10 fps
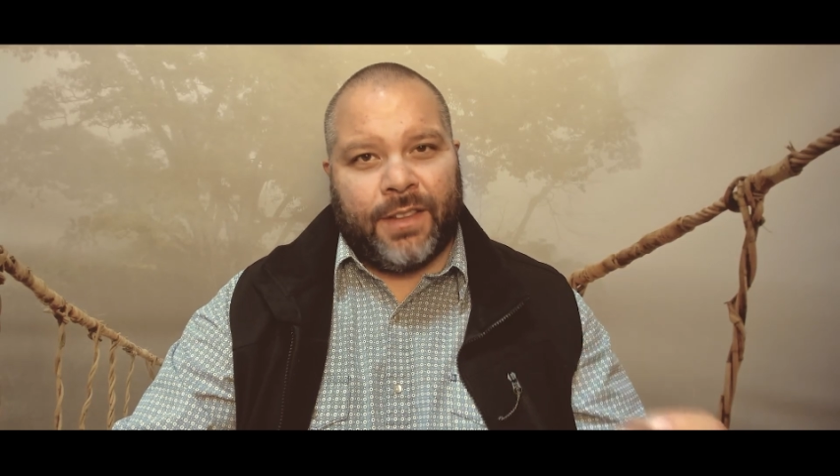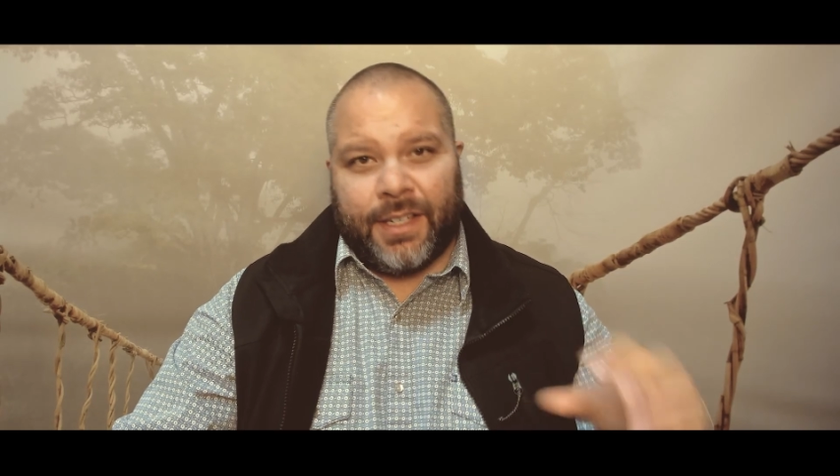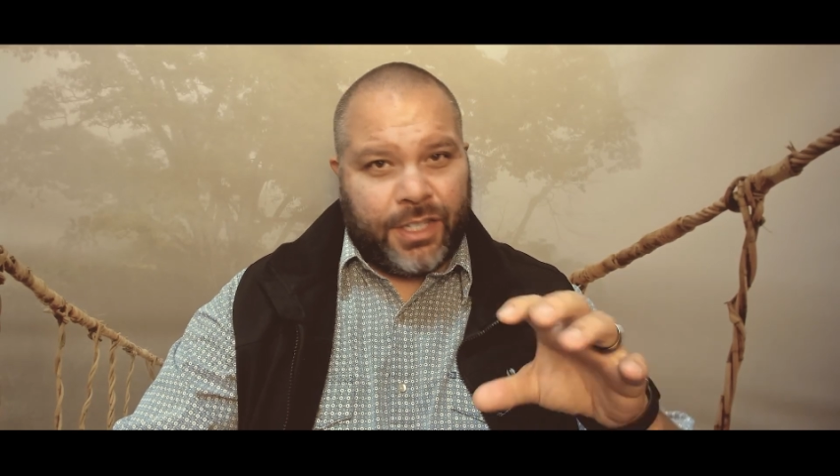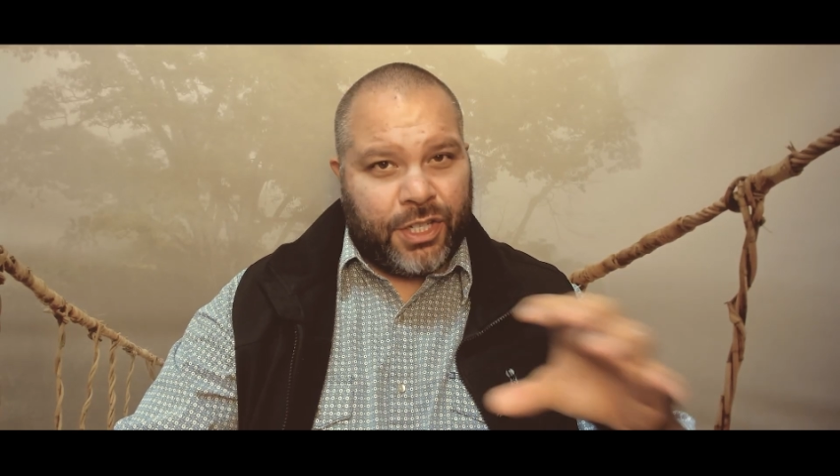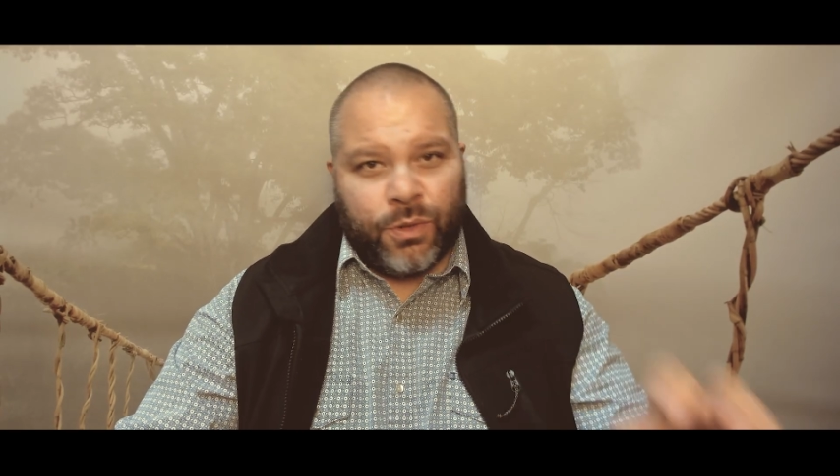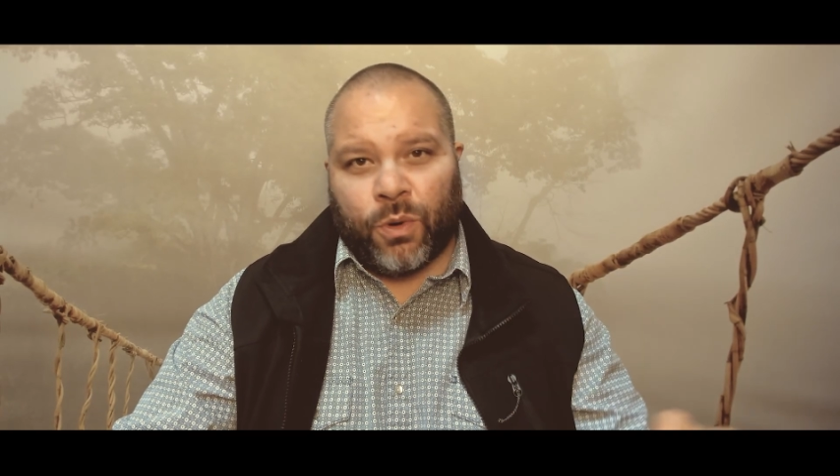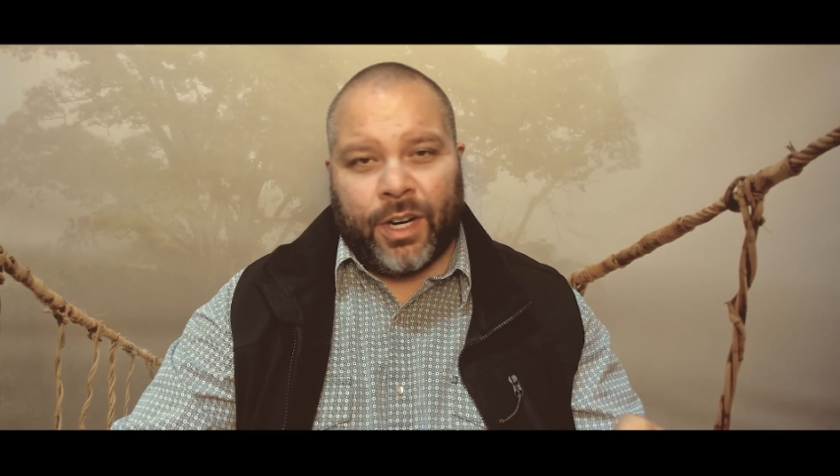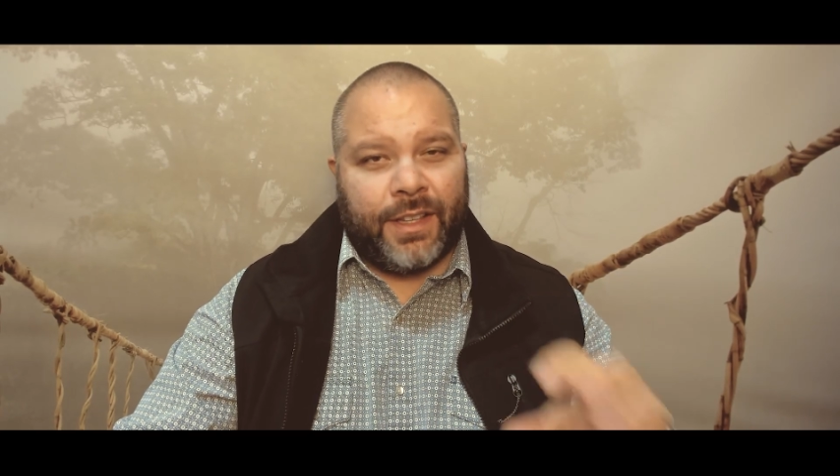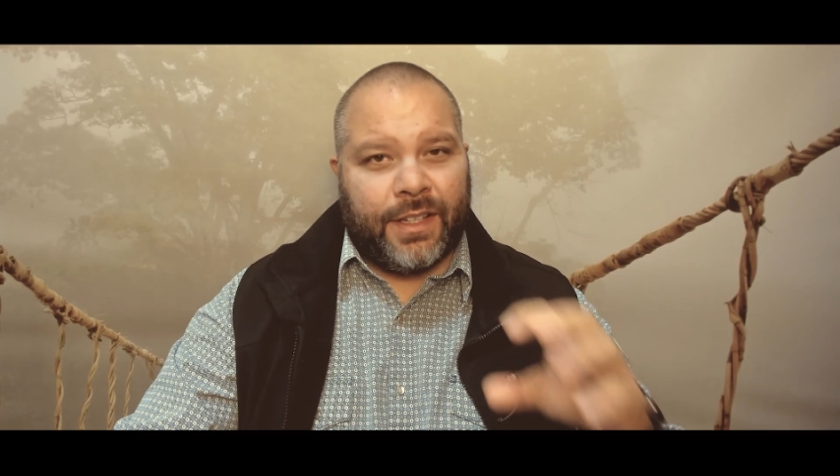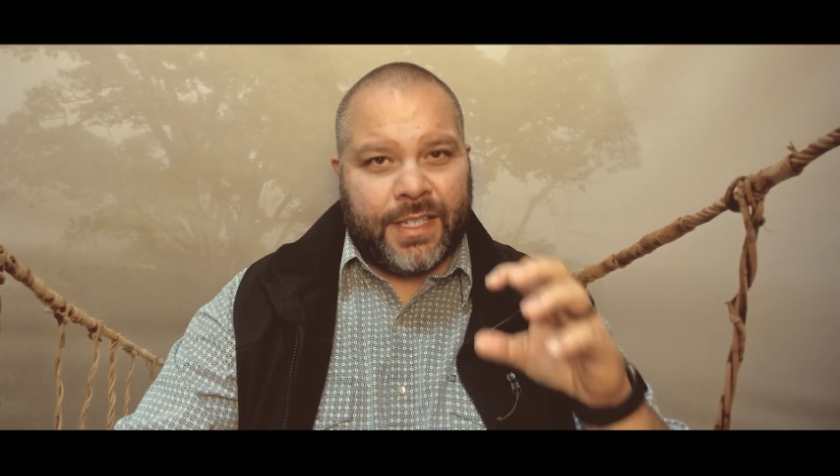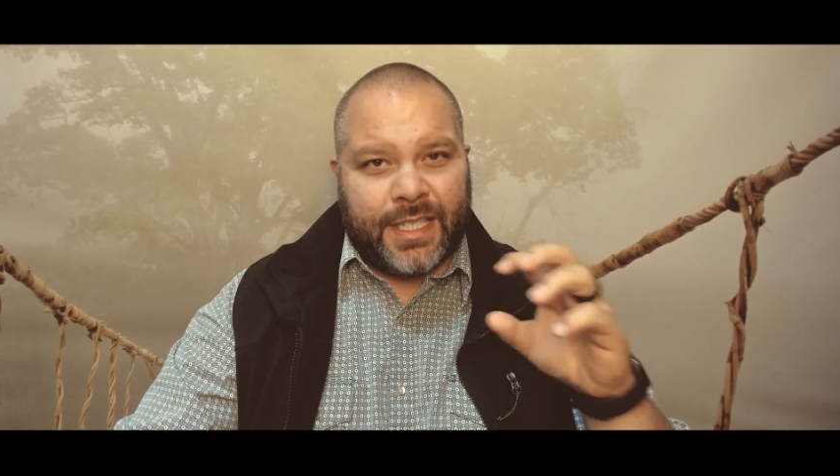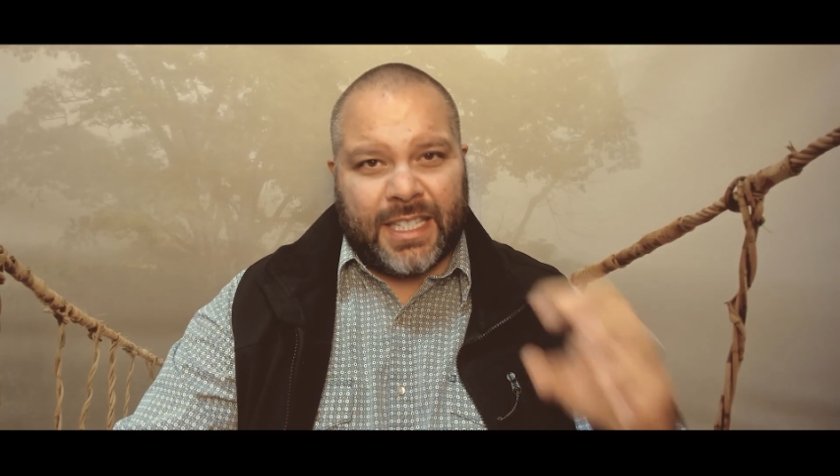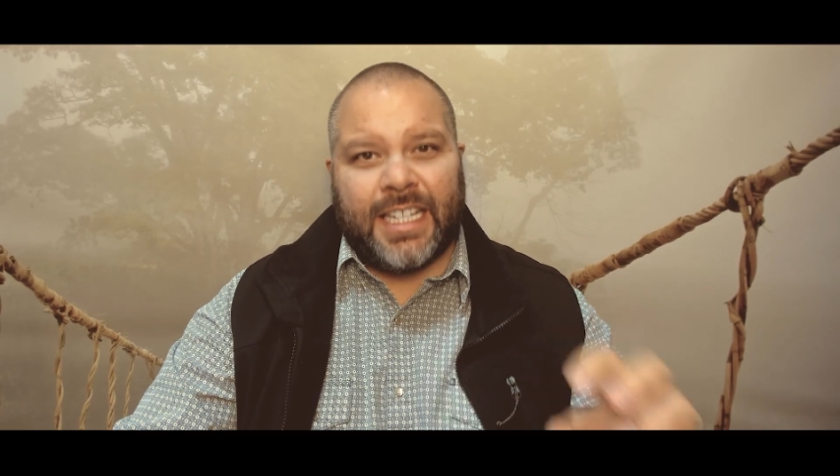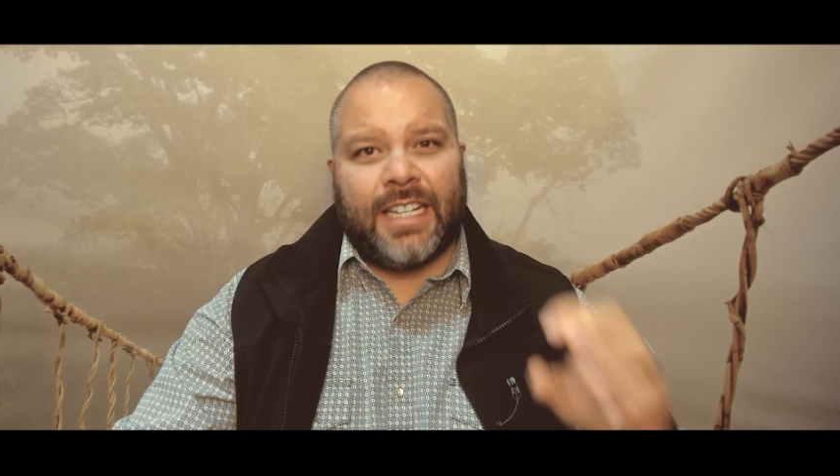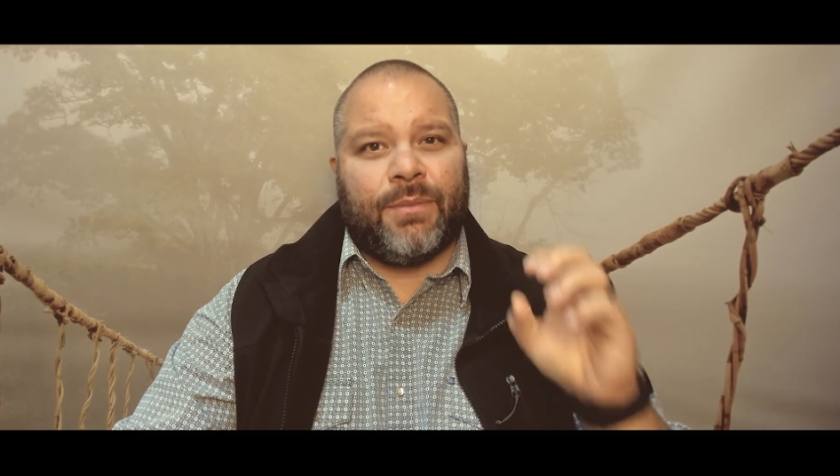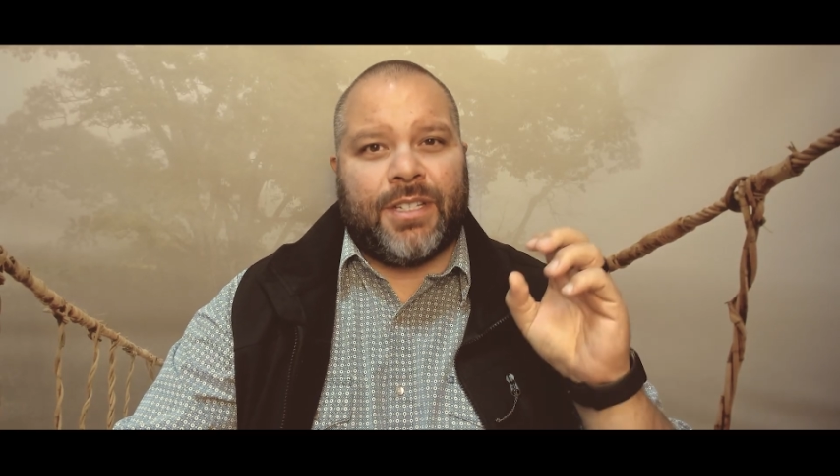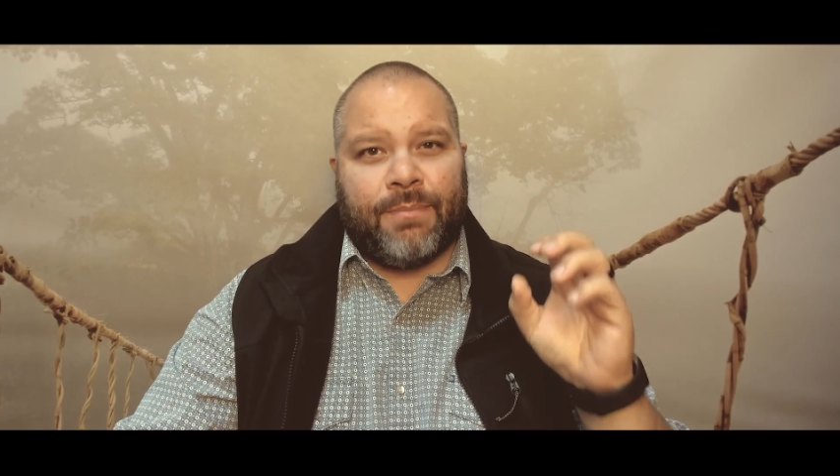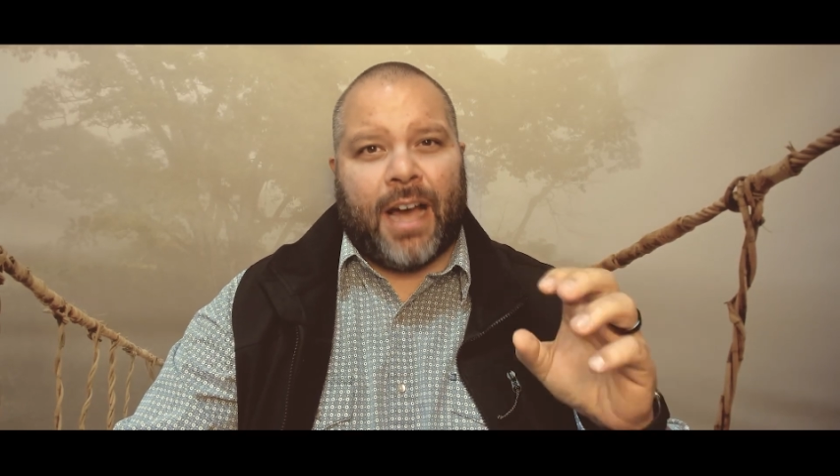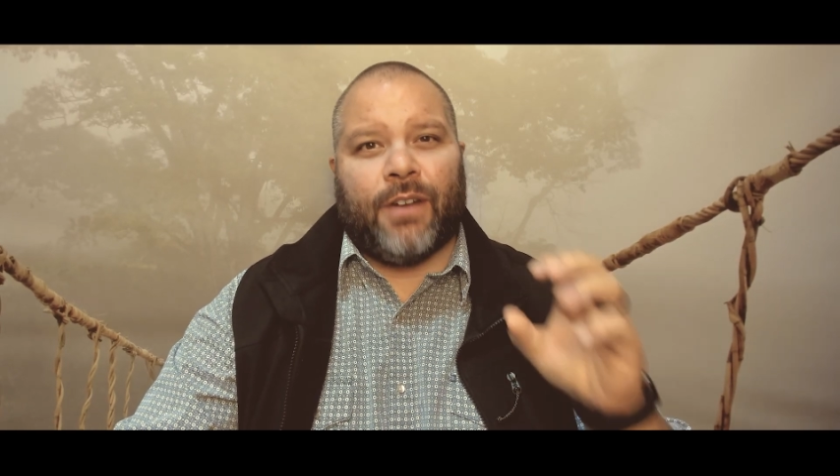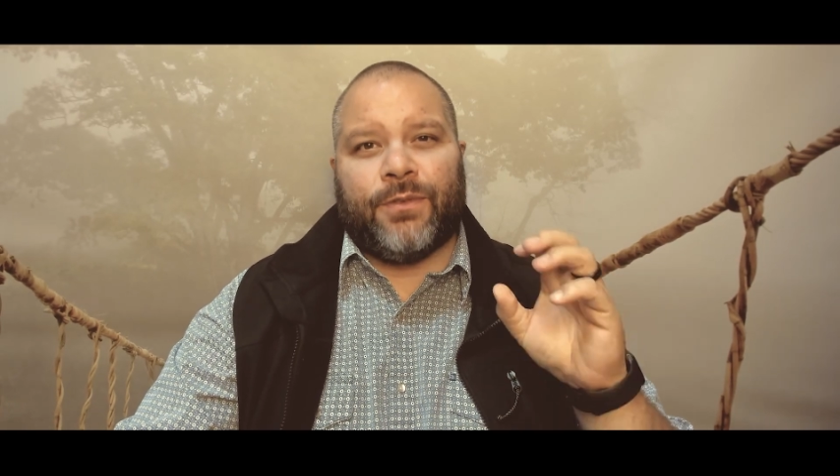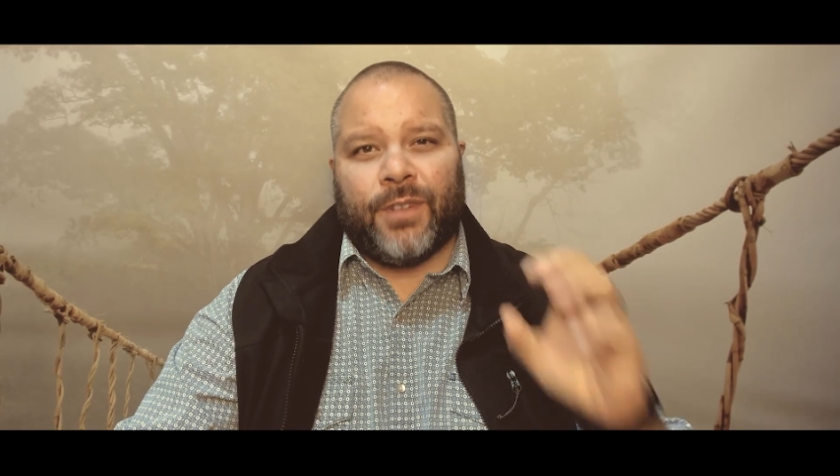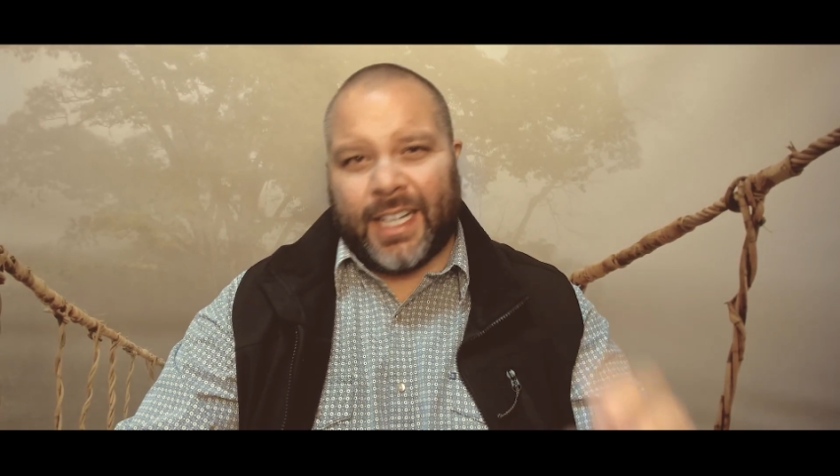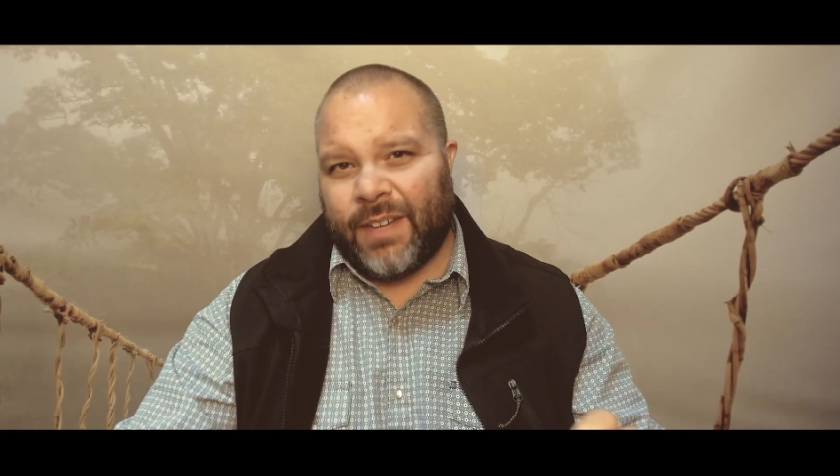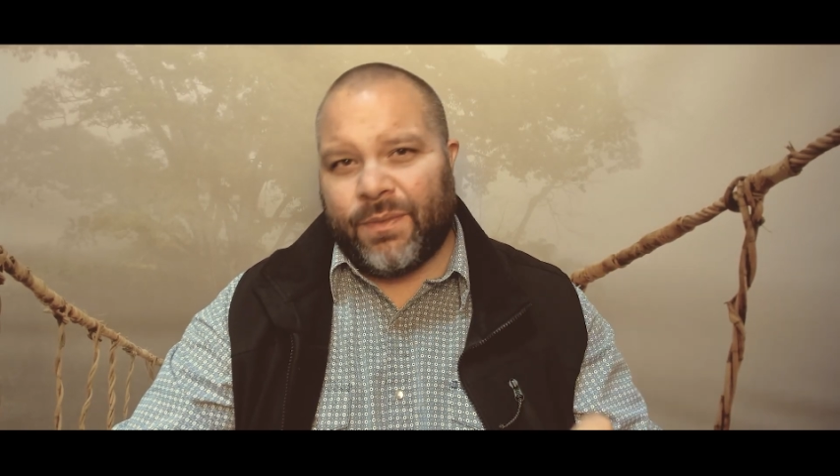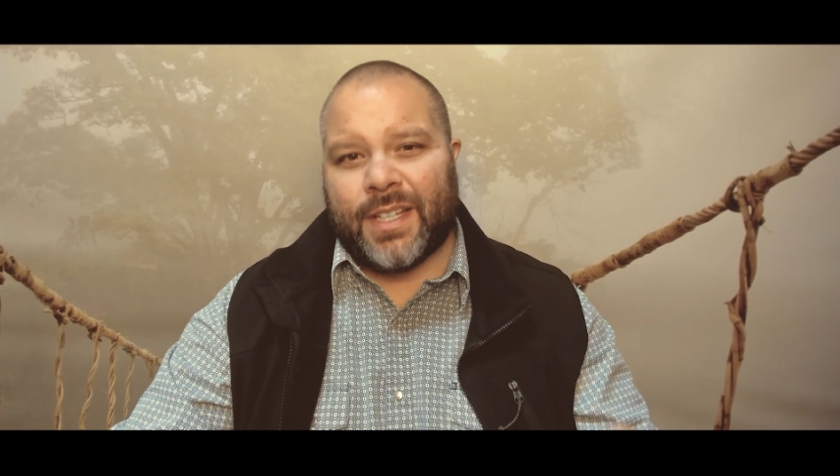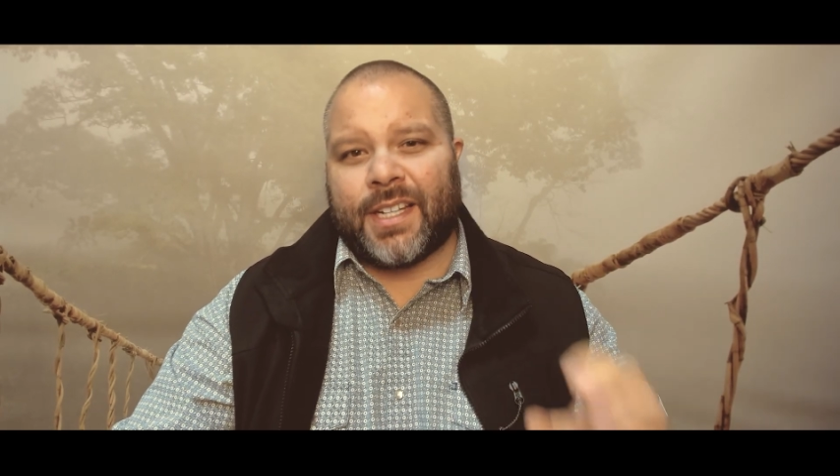story, this theme is about forgiveness.